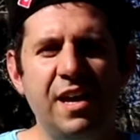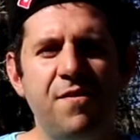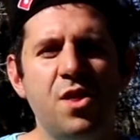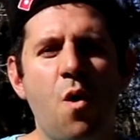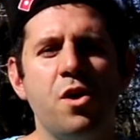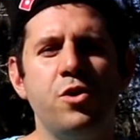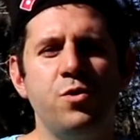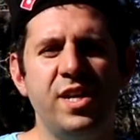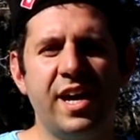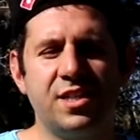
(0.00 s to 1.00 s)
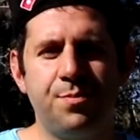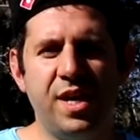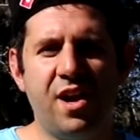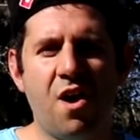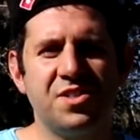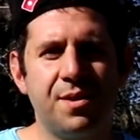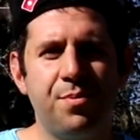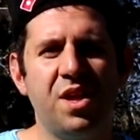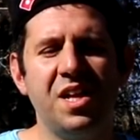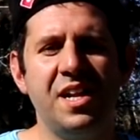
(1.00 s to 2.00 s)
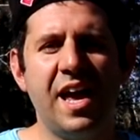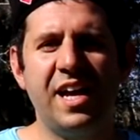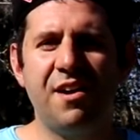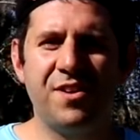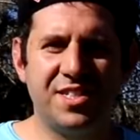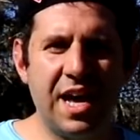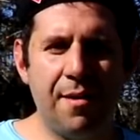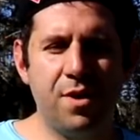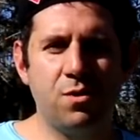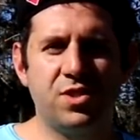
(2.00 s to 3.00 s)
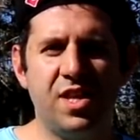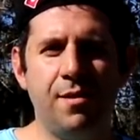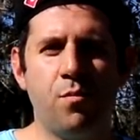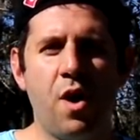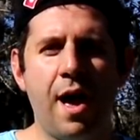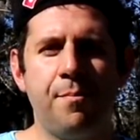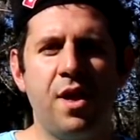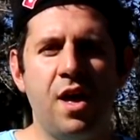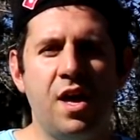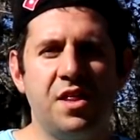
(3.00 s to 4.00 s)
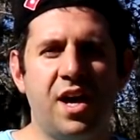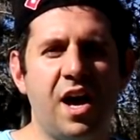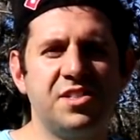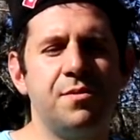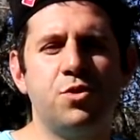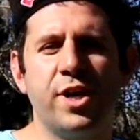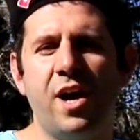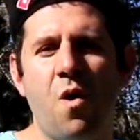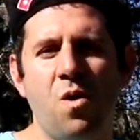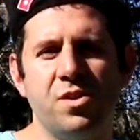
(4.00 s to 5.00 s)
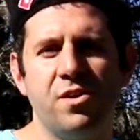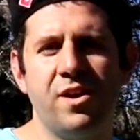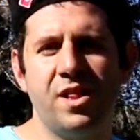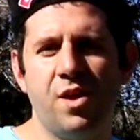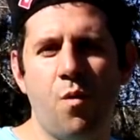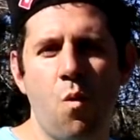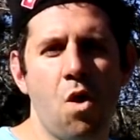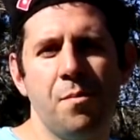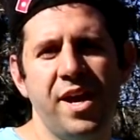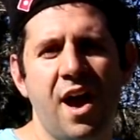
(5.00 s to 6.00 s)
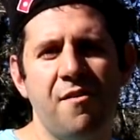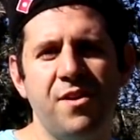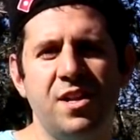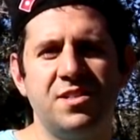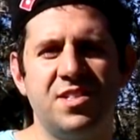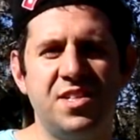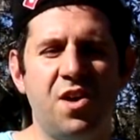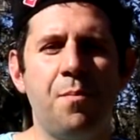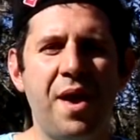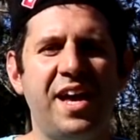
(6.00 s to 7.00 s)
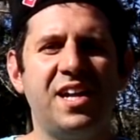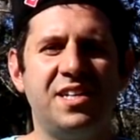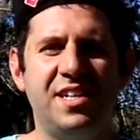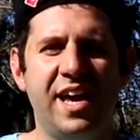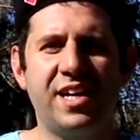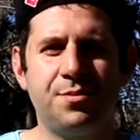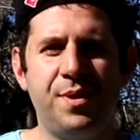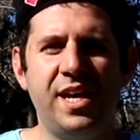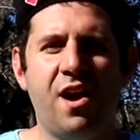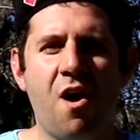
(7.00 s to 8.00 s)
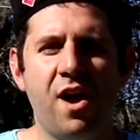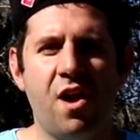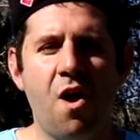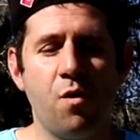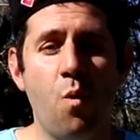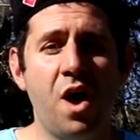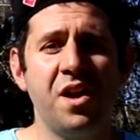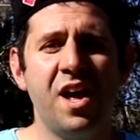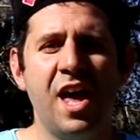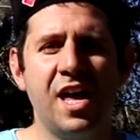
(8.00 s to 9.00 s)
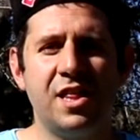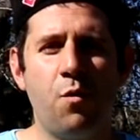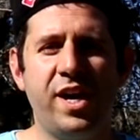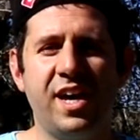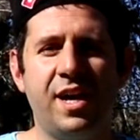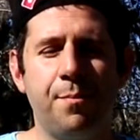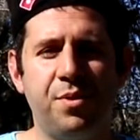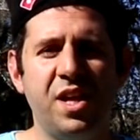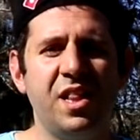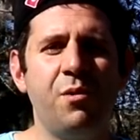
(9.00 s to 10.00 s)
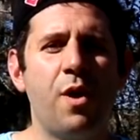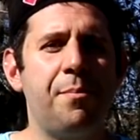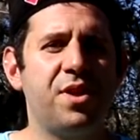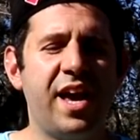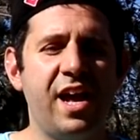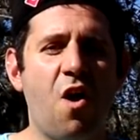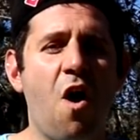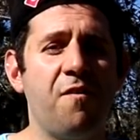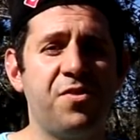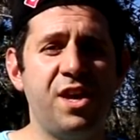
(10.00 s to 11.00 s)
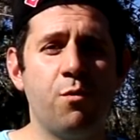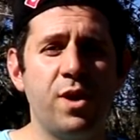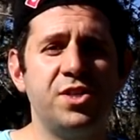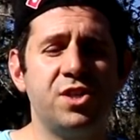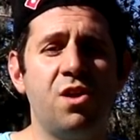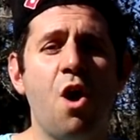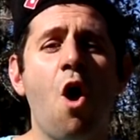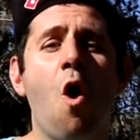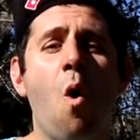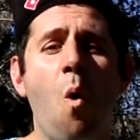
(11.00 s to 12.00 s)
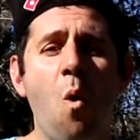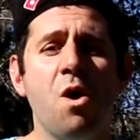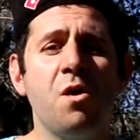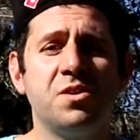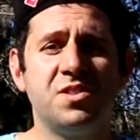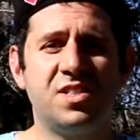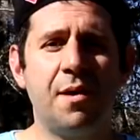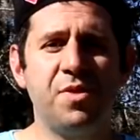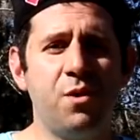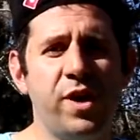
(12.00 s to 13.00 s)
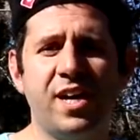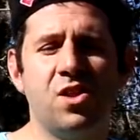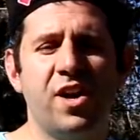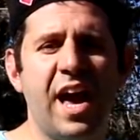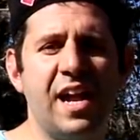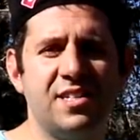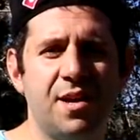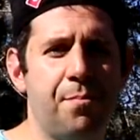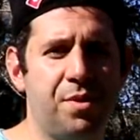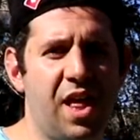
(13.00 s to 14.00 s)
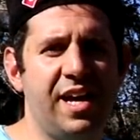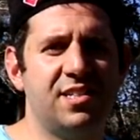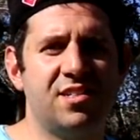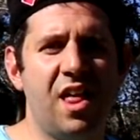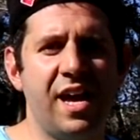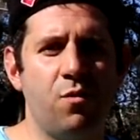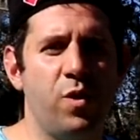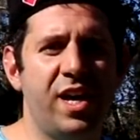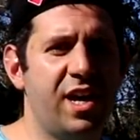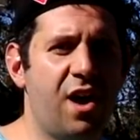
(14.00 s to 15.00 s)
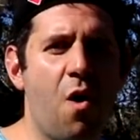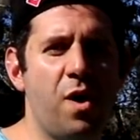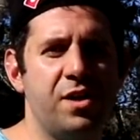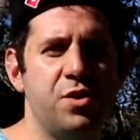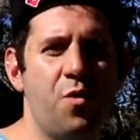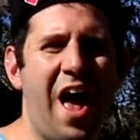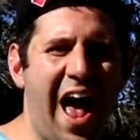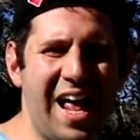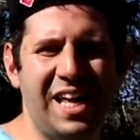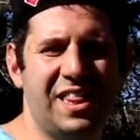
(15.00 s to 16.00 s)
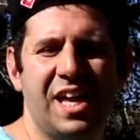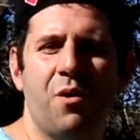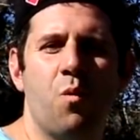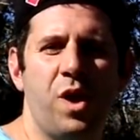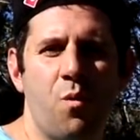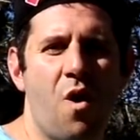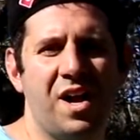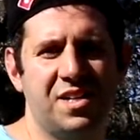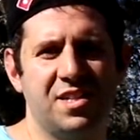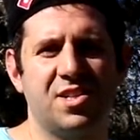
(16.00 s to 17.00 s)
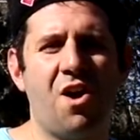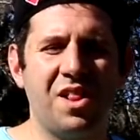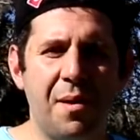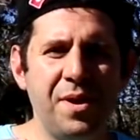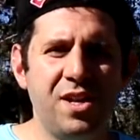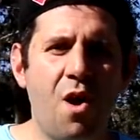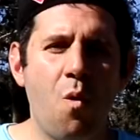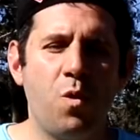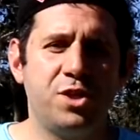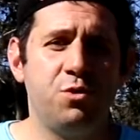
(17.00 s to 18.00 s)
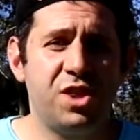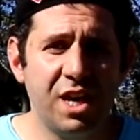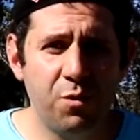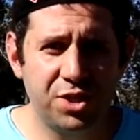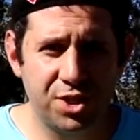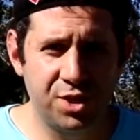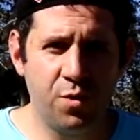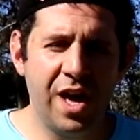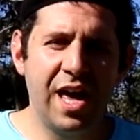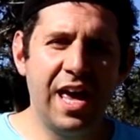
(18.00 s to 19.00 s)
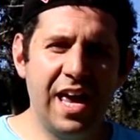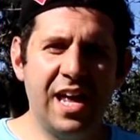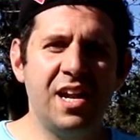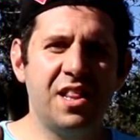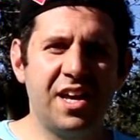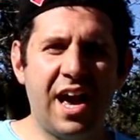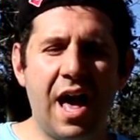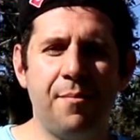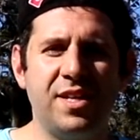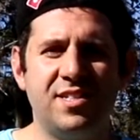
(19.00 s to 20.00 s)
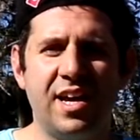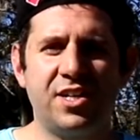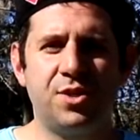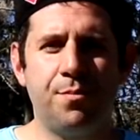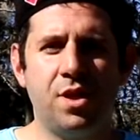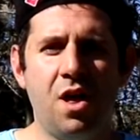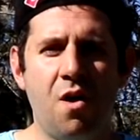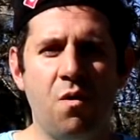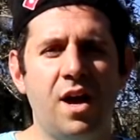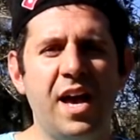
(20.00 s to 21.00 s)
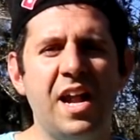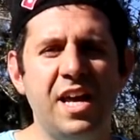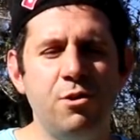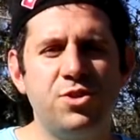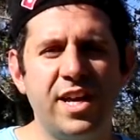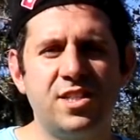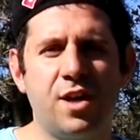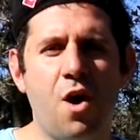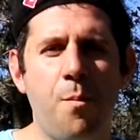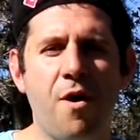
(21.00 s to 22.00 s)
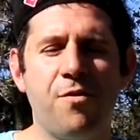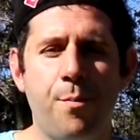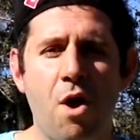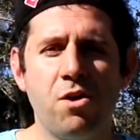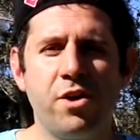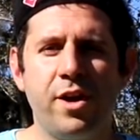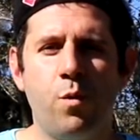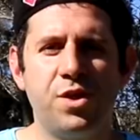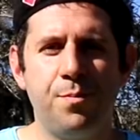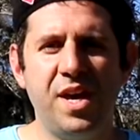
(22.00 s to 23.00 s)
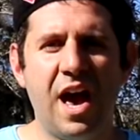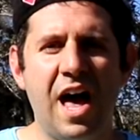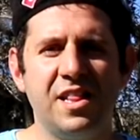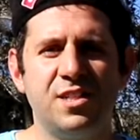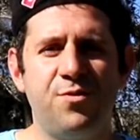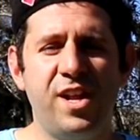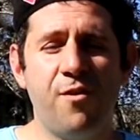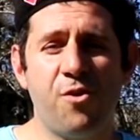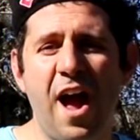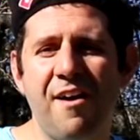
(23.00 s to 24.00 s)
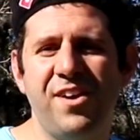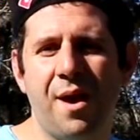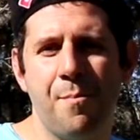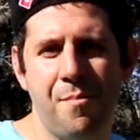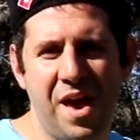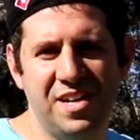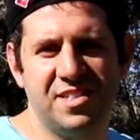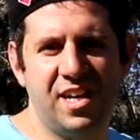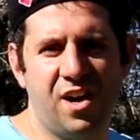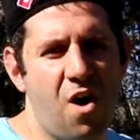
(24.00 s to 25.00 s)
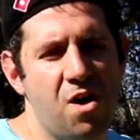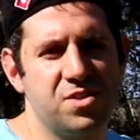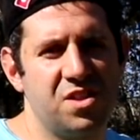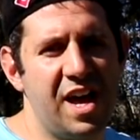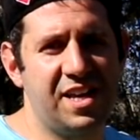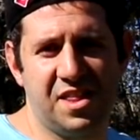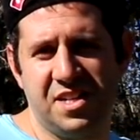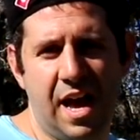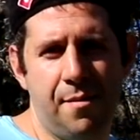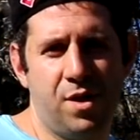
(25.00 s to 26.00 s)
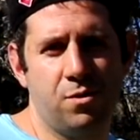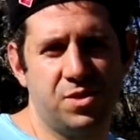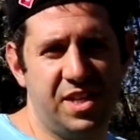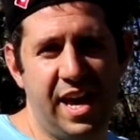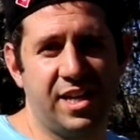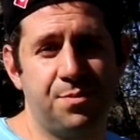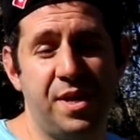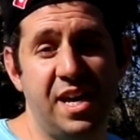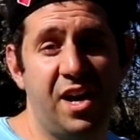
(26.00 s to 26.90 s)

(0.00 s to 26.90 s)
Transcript: Even though our new DXP car is completely naked of its Domino's theme wrap, the custom drink holder and the warming oven still make it a DXP car at Heart 1 that we can completely replicate off the original or something we can look at as a blank slate. We can go and do anything we want to this car. Let me know what you think we should do in the comments section below. Again, a huge thanks to Copart for partnering with me on this video for having amazing cars like the Domino's DXP